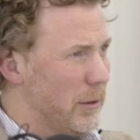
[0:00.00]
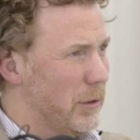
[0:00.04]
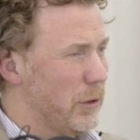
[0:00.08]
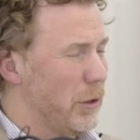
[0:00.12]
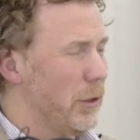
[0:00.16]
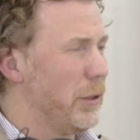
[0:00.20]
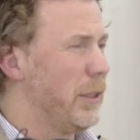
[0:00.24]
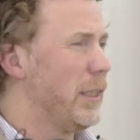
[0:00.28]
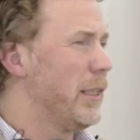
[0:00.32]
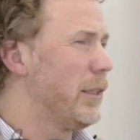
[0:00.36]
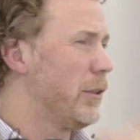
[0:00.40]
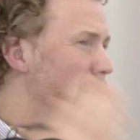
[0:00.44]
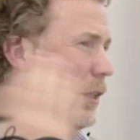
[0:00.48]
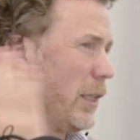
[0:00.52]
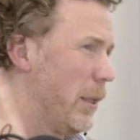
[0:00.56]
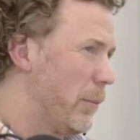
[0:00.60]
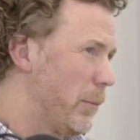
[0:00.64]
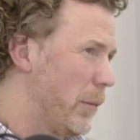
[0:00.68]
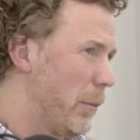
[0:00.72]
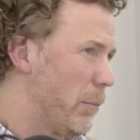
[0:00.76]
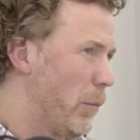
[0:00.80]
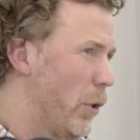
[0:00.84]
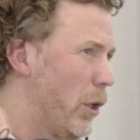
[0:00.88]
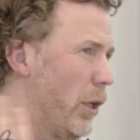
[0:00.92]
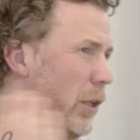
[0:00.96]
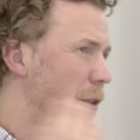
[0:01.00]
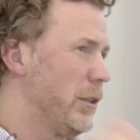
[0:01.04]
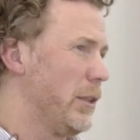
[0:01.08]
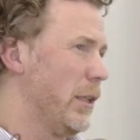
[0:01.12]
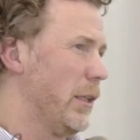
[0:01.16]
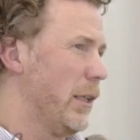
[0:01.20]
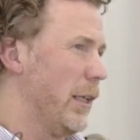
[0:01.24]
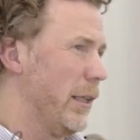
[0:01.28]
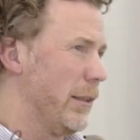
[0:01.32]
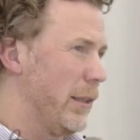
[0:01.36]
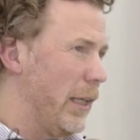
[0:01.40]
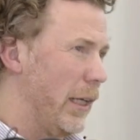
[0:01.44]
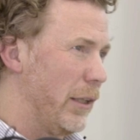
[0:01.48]
so you need to keep the
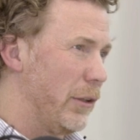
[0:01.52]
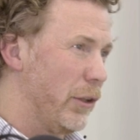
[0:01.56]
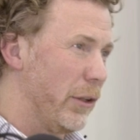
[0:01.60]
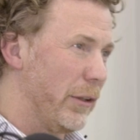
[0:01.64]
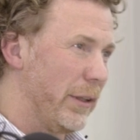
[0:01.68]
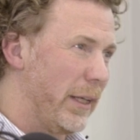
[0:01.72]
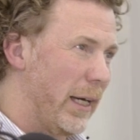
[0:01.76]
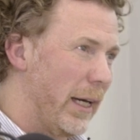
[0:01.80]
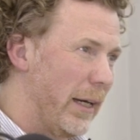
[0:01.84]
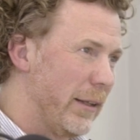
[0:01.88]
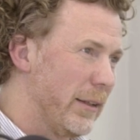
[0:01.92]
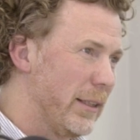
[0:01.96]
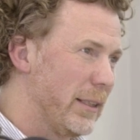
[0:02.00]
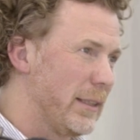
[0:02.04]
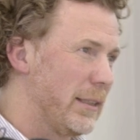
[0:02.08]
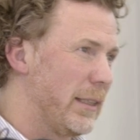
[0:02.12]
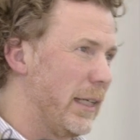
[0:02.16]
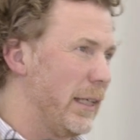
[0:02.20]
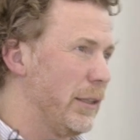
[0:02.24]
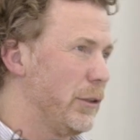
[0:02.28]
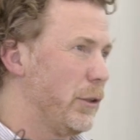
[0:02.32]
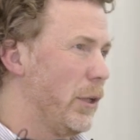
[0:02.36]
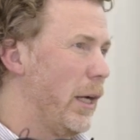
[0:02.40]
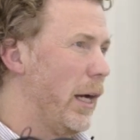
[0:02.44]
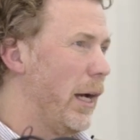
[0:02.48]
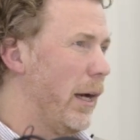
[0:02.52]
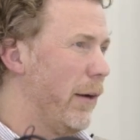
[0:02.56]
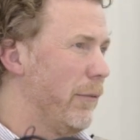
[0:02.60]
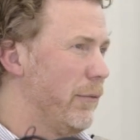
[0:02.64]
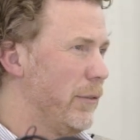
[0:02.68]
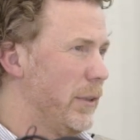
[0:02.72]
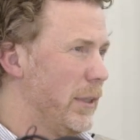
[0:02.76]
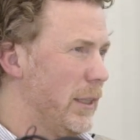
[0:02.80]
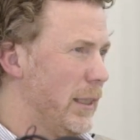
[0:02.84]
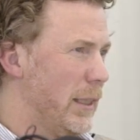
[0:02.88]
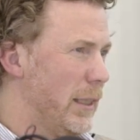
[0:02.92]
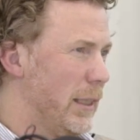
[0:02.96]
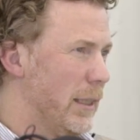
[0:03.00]
margin, and then on the other side, you
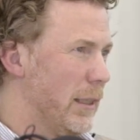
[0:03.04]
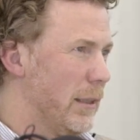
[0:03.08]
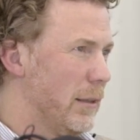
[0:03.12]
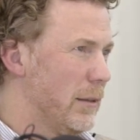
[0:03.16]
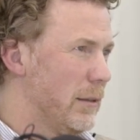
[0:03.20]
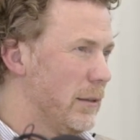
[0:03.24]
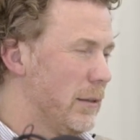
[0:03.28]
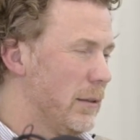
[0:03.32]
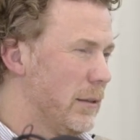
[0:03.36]
have the